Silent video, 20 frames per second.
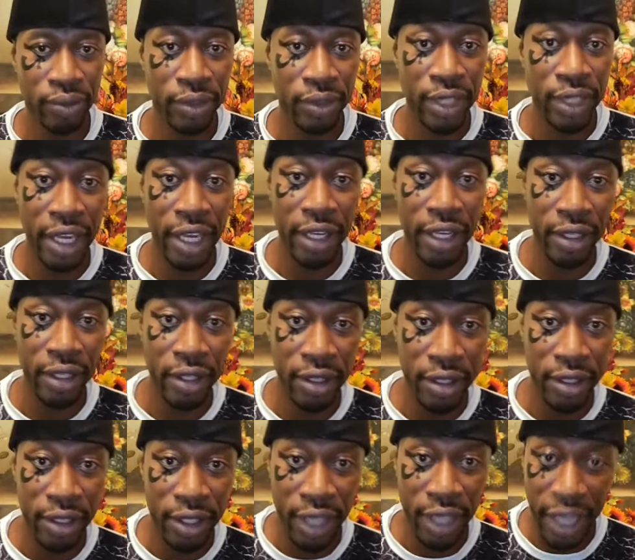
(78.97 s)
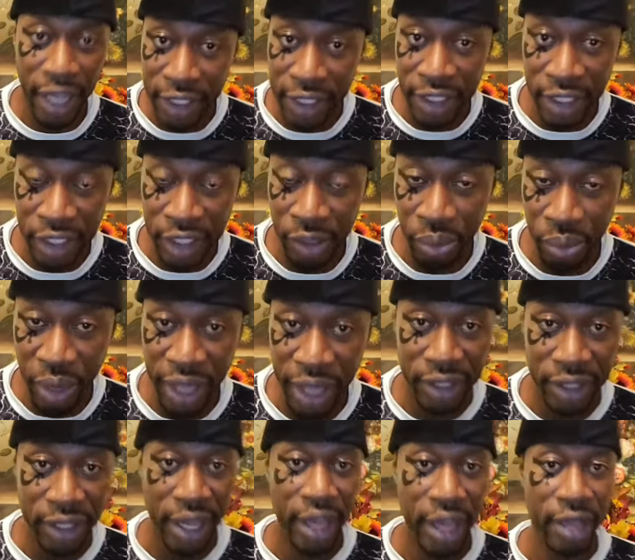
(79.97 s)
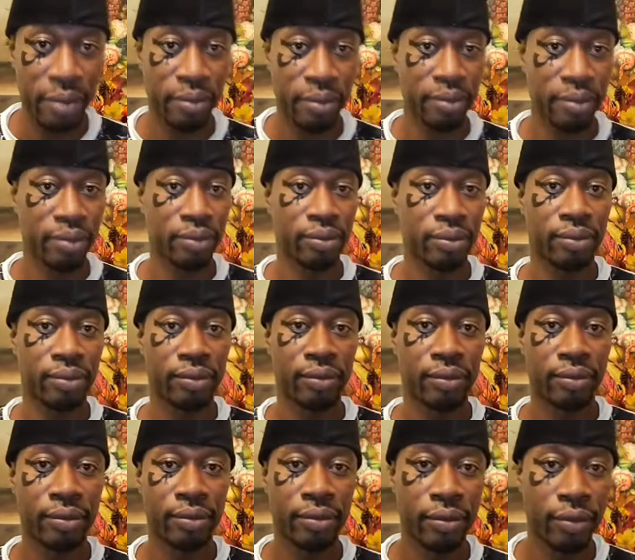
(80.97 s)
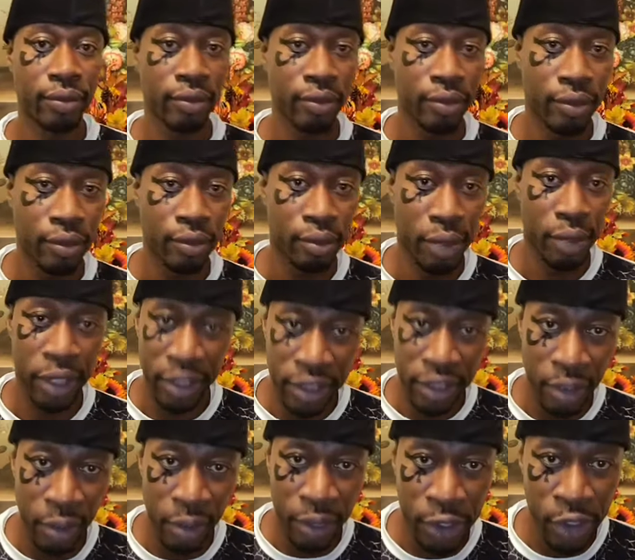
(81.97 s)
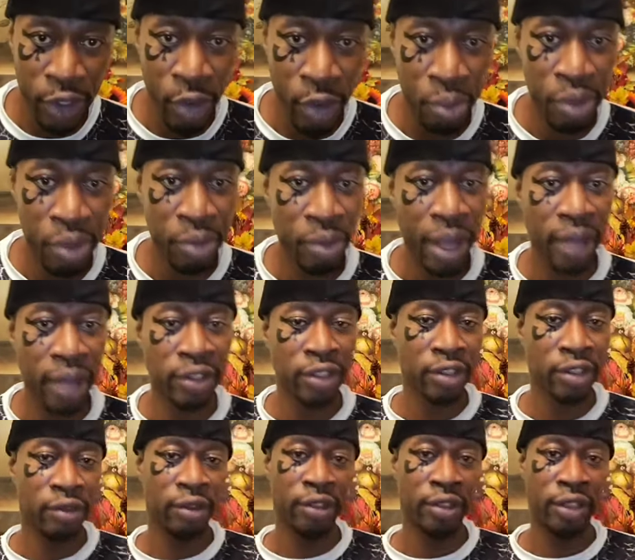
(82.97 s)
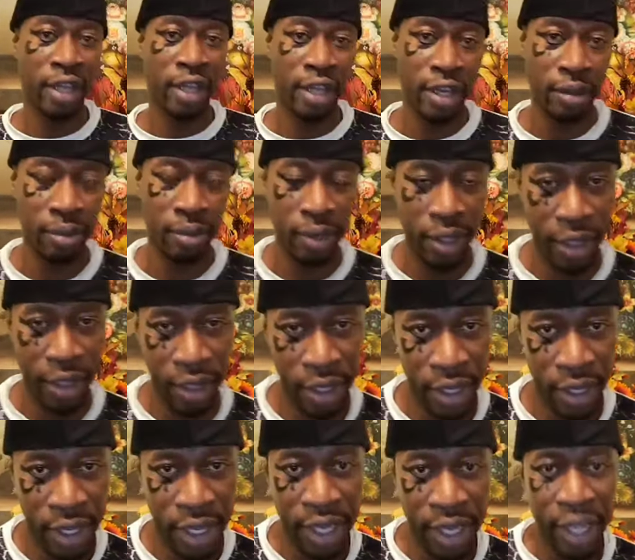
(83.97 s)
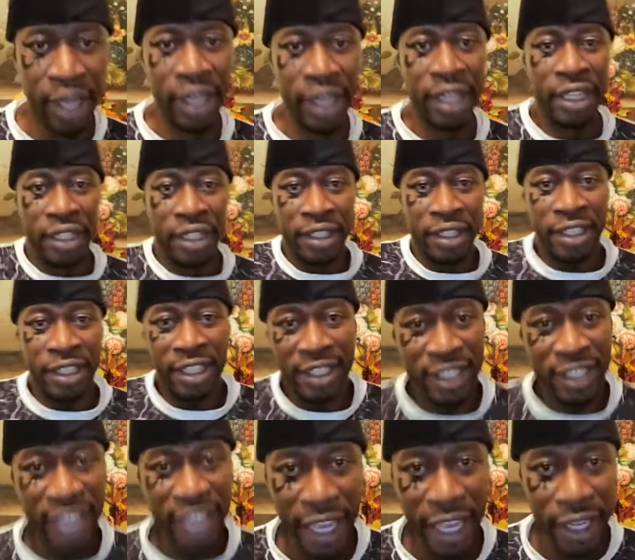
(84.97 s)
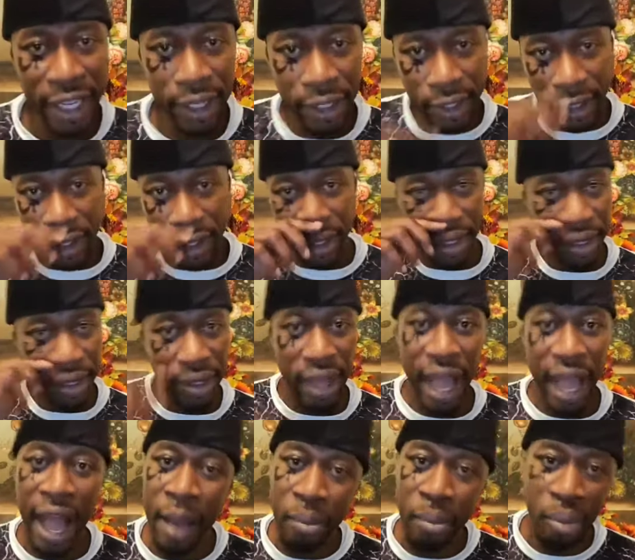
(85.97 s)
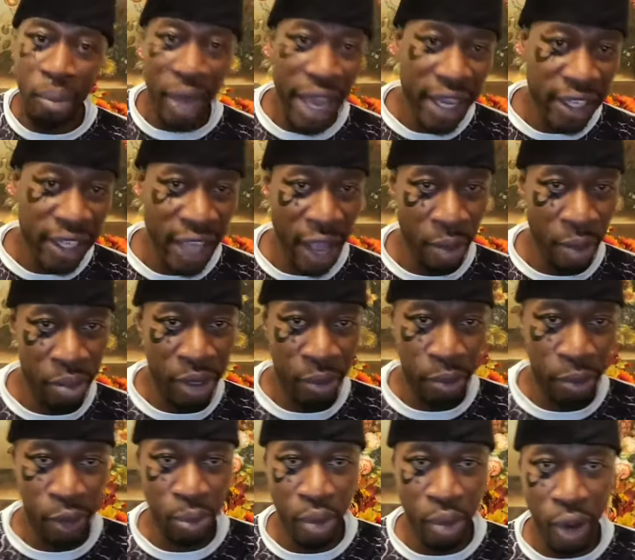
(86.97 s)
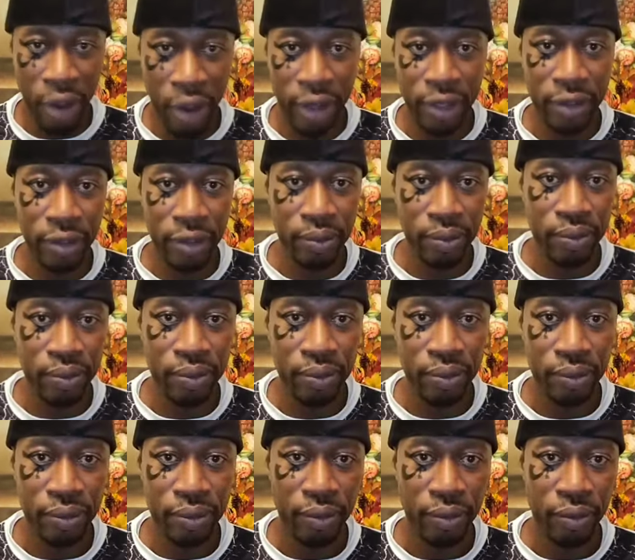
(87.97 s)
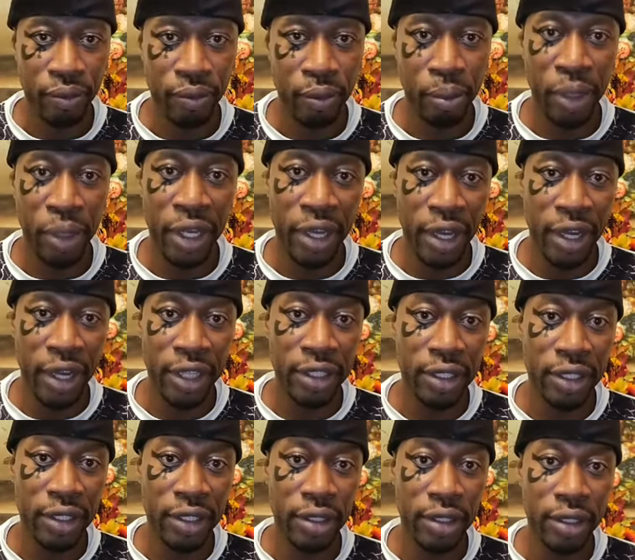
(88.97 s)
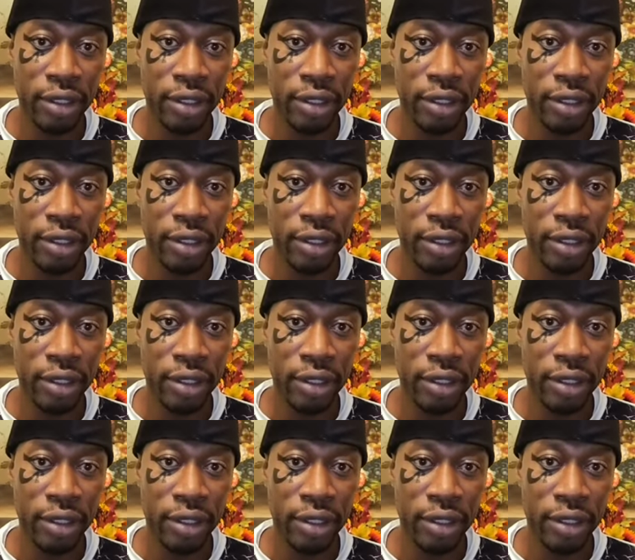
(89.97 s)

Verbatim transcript: than the anticipated time because I want to show people how serious I am. Today, I begged our people's pardon because